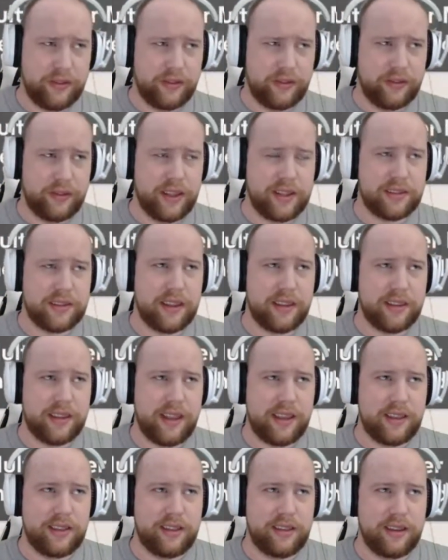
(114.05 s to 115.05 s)
they said
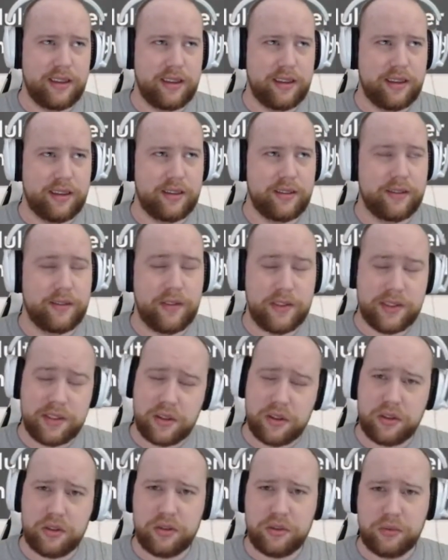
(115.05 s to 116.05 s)
that the
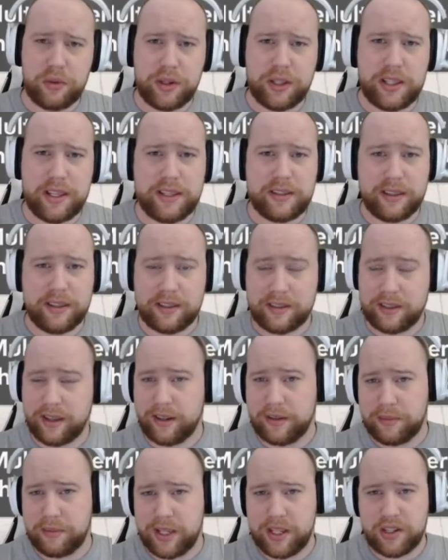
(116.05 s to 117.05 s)
physical release is going
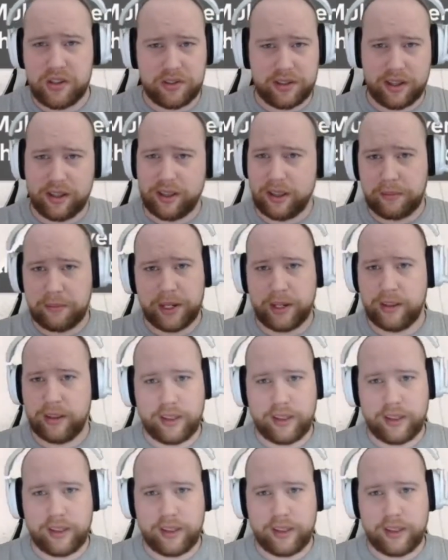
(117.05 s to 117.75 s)
to be just a limited